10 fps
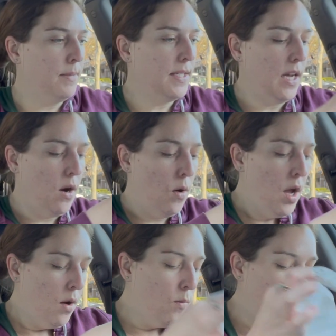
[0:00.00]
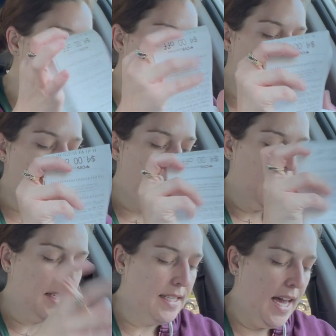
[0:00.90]
So went ahead and
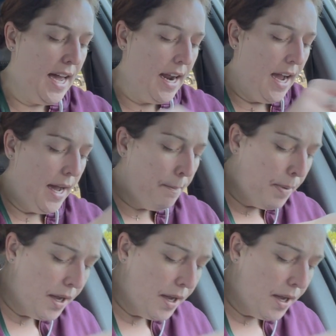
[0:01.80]
picked that up.